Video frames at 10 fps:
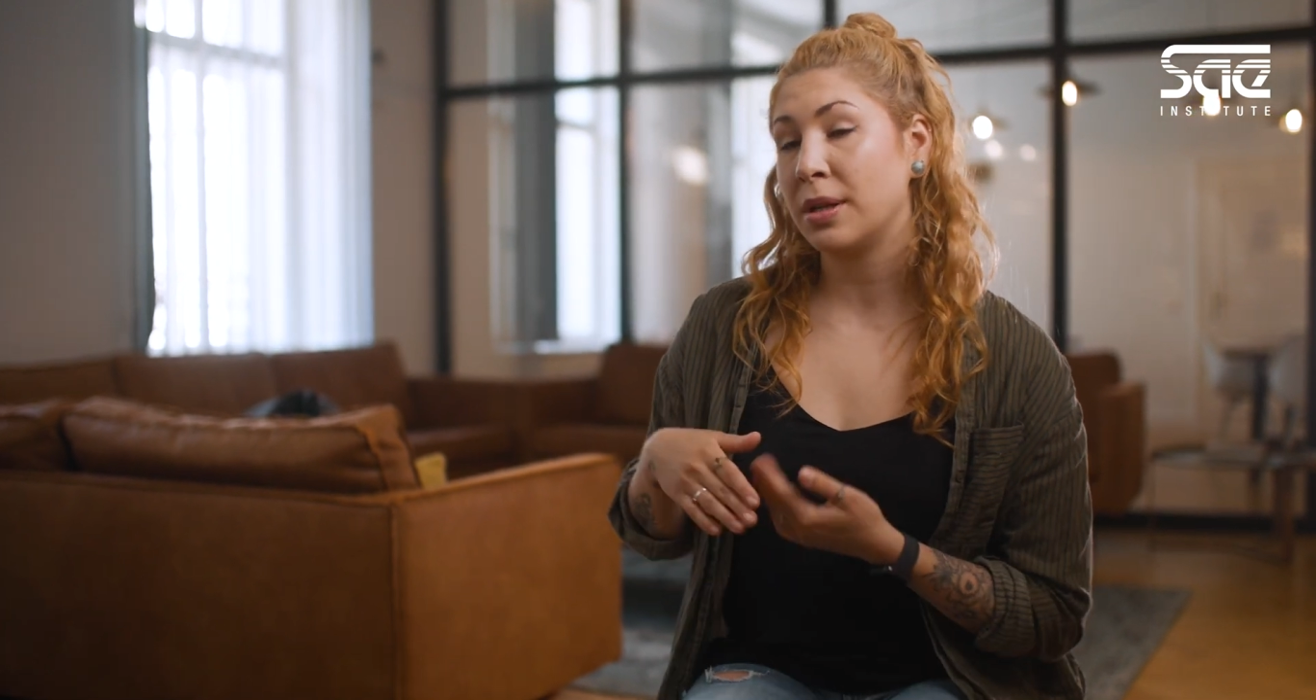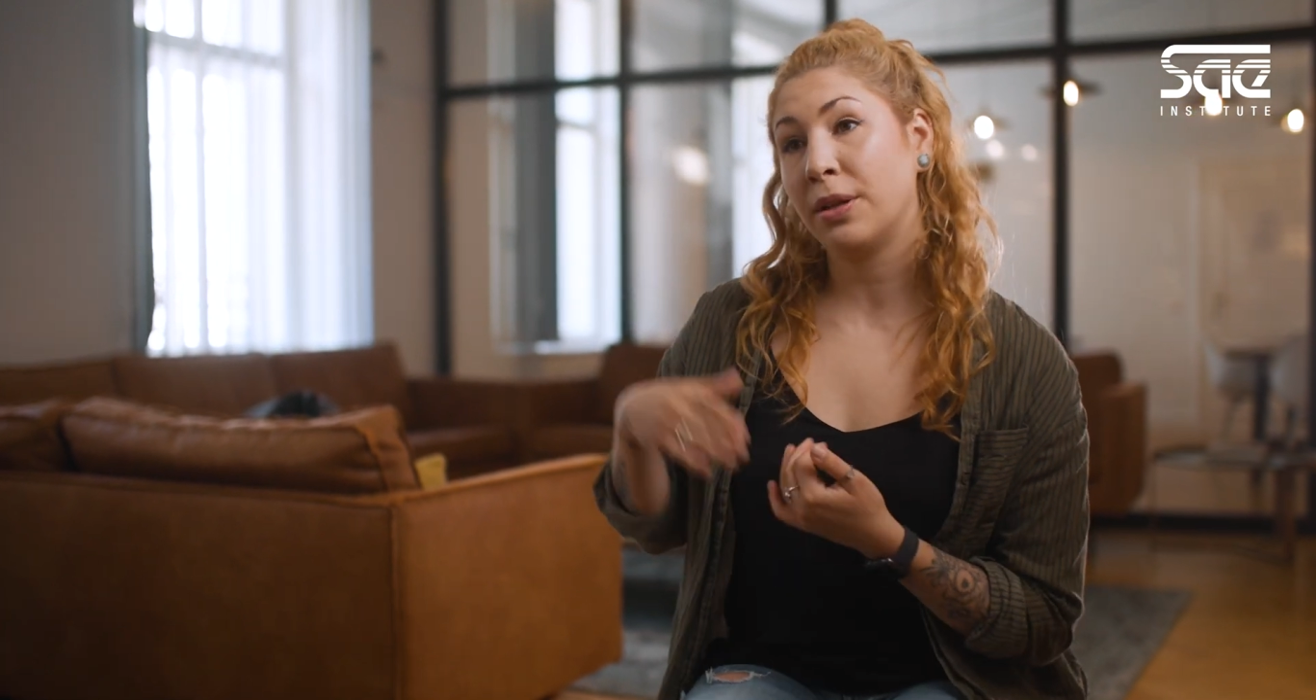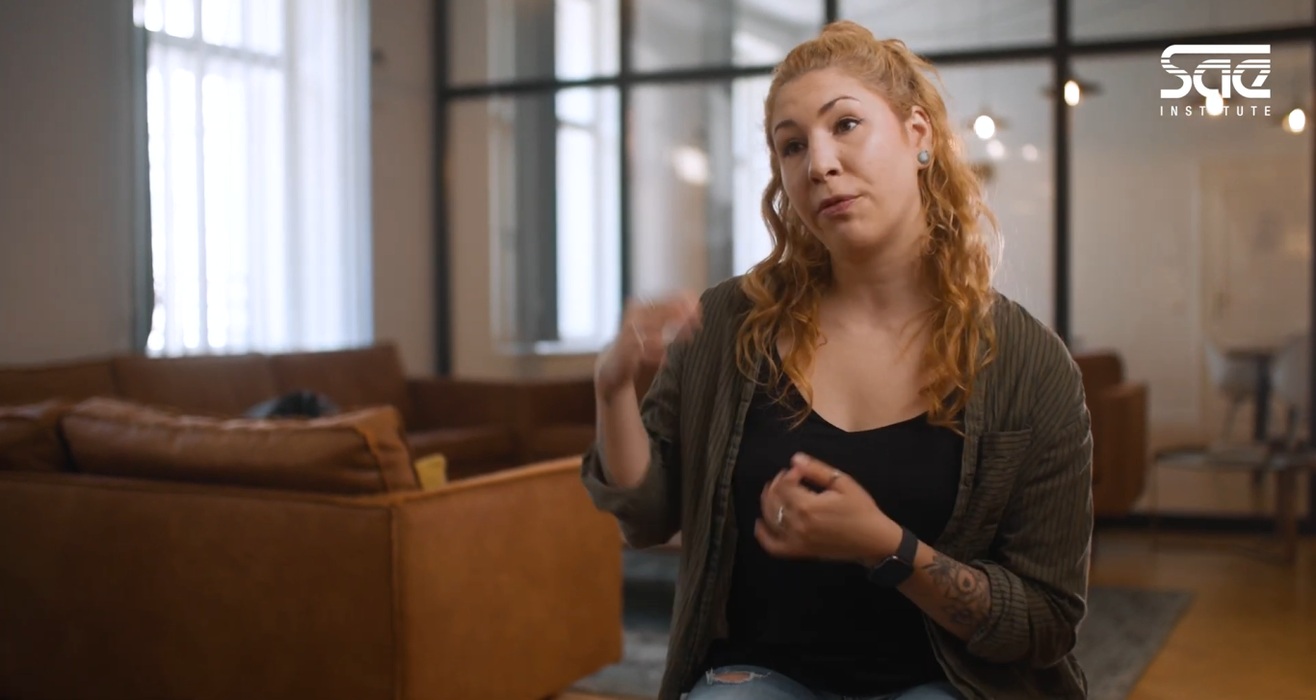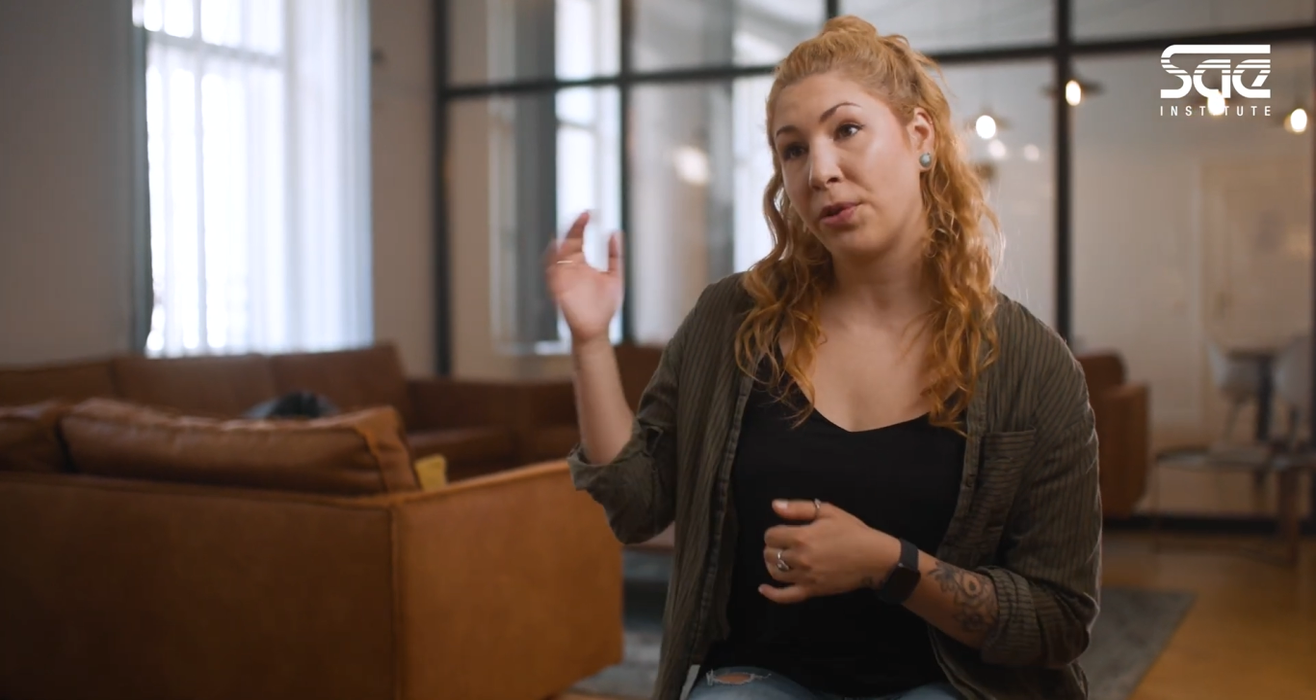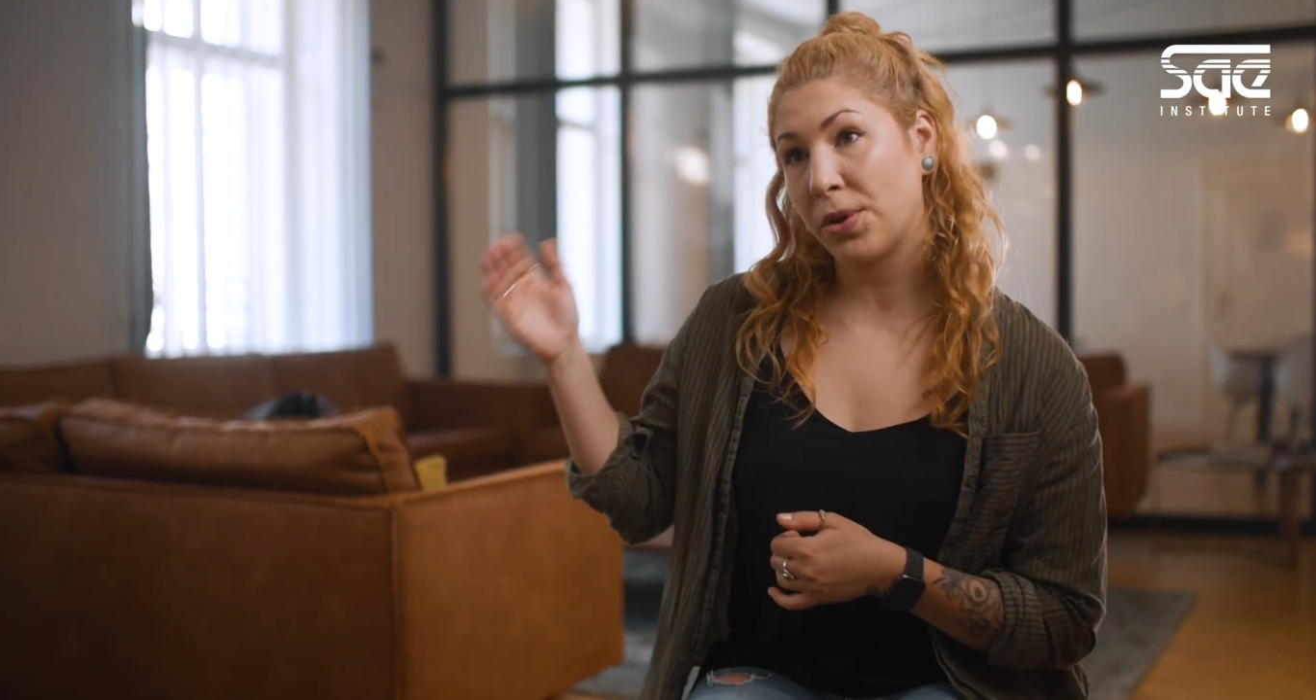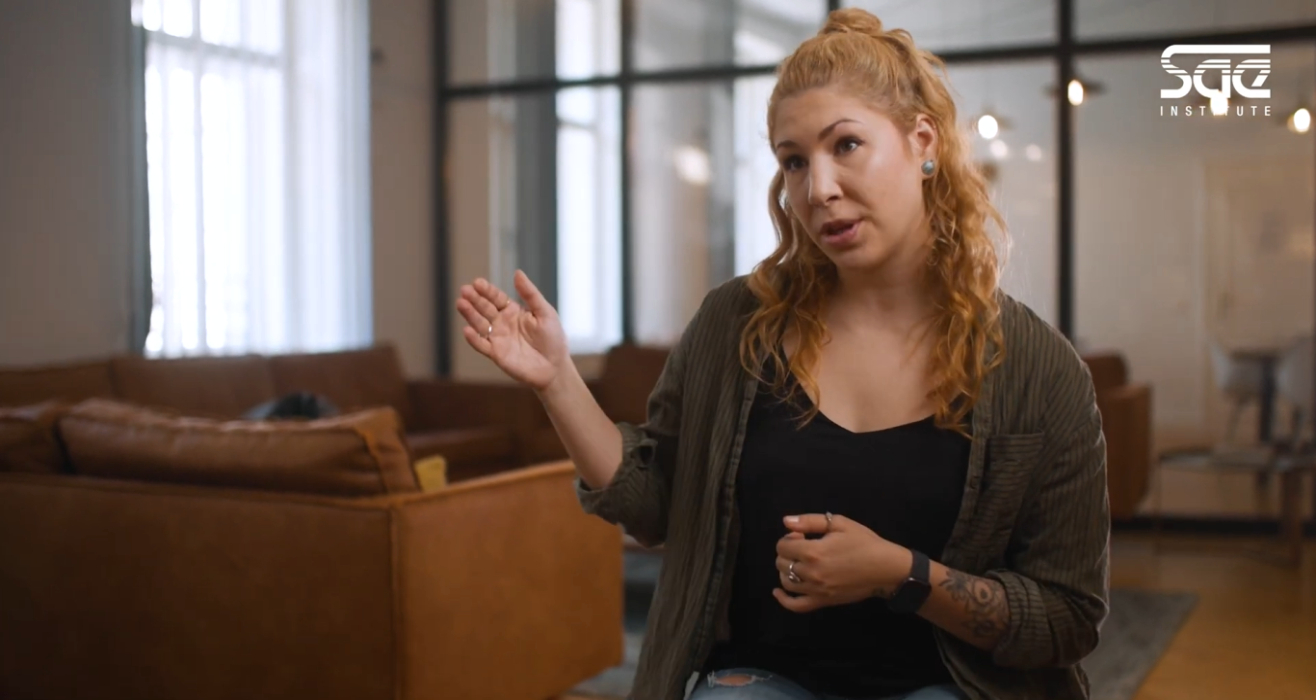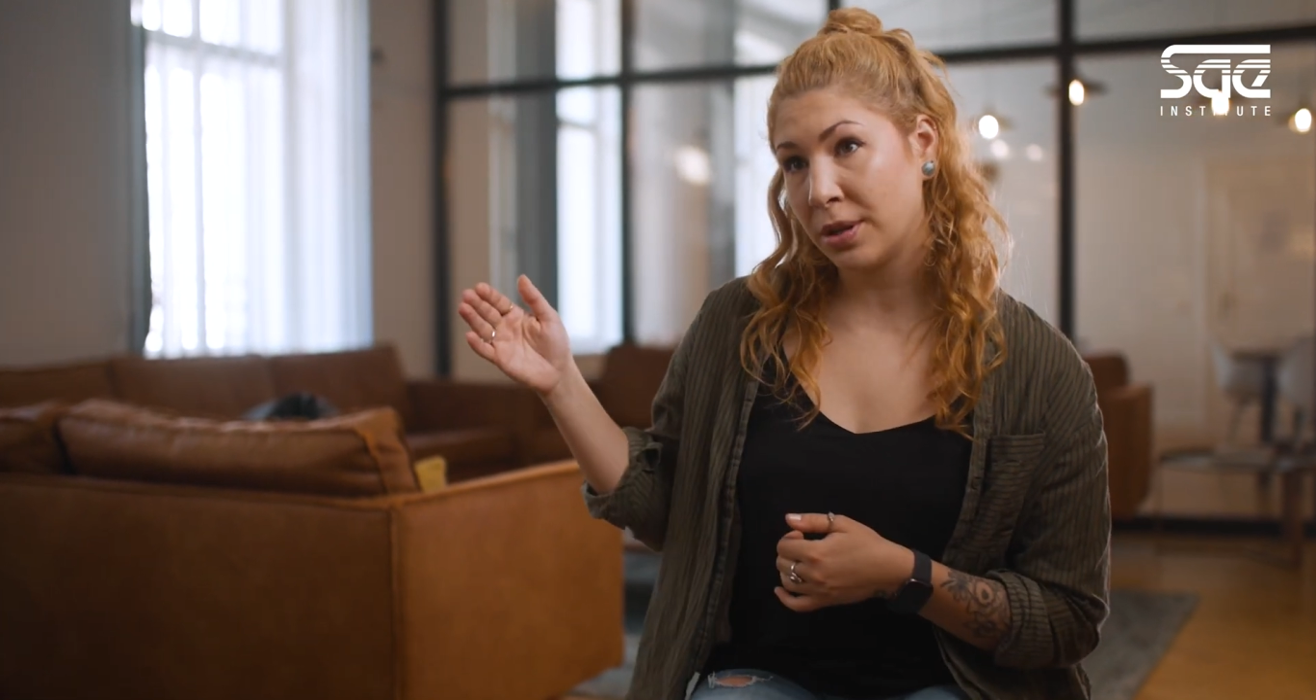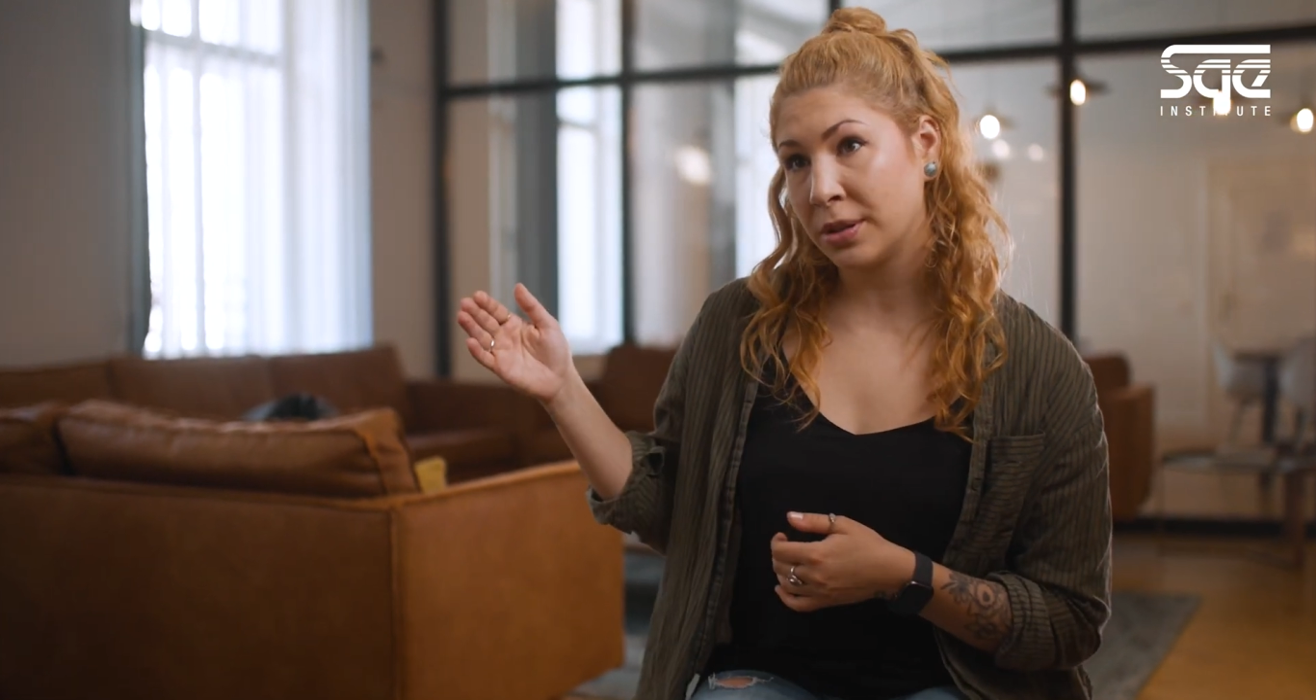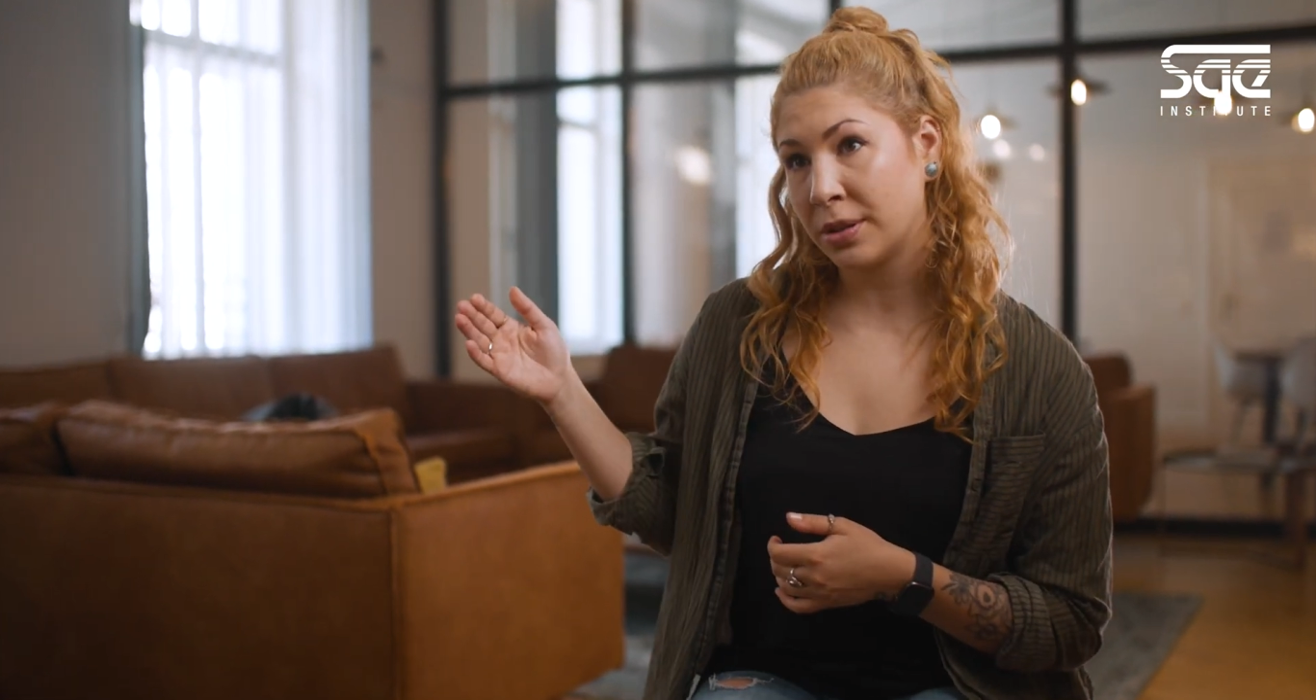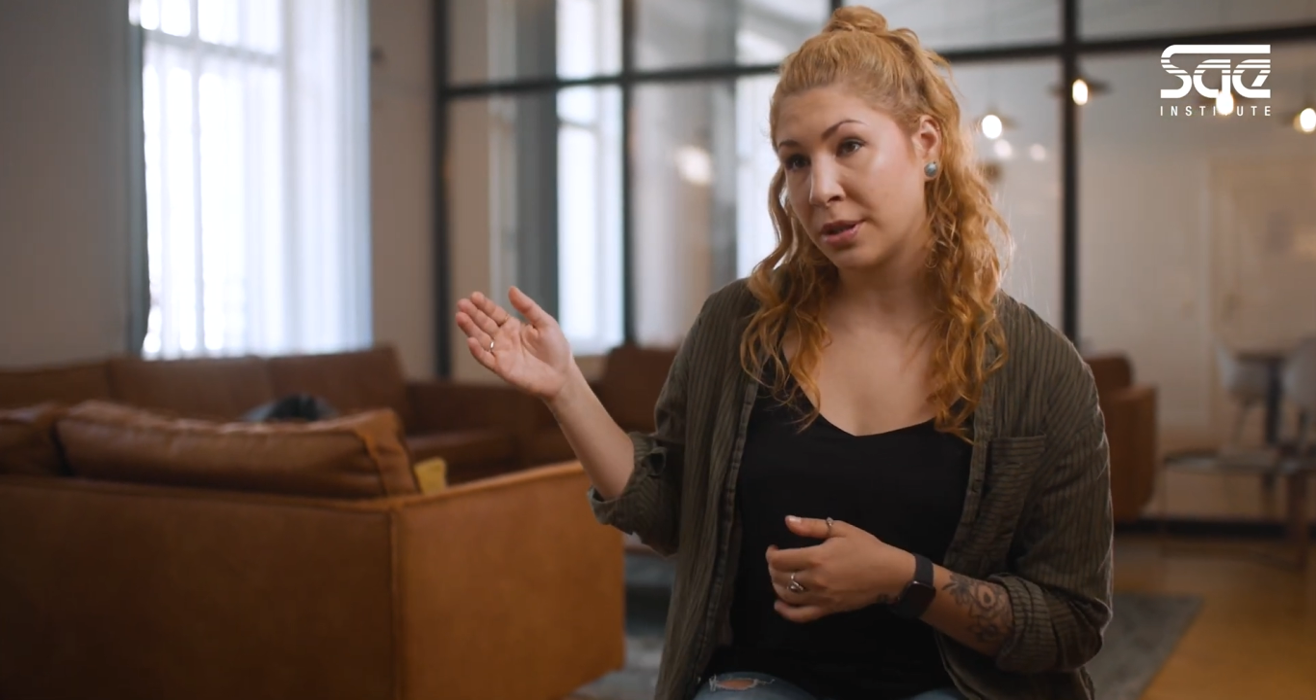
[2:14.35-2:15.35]
little further
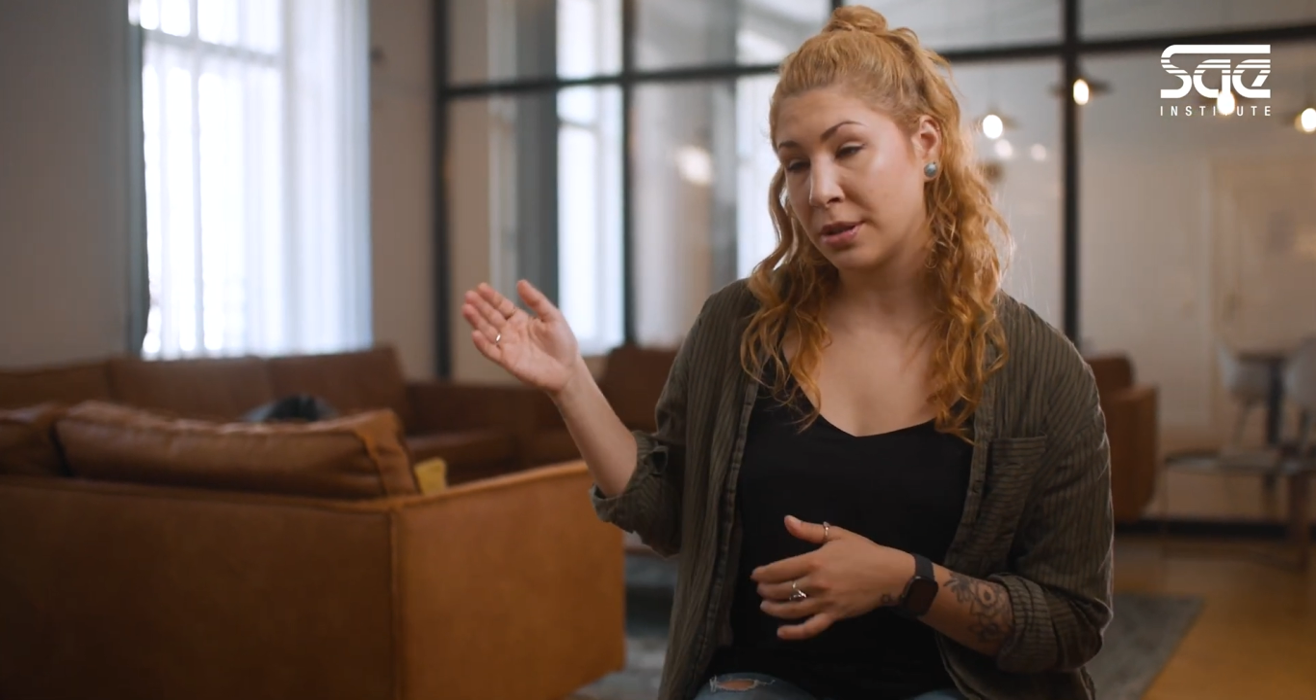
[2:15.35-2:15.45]
in the